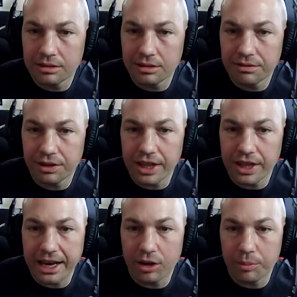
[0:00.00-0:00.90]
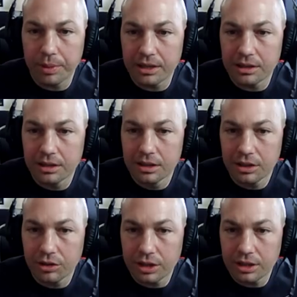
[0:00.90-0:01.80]
figure that out, but
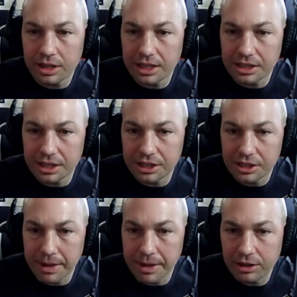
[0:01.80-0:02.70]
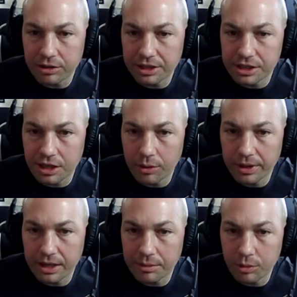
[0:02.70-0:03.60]
you can easily just manually just go
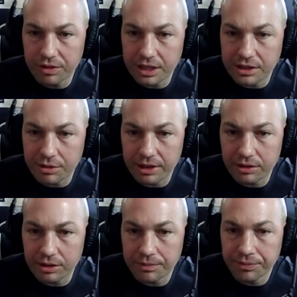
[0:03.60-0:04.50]
in and move things around.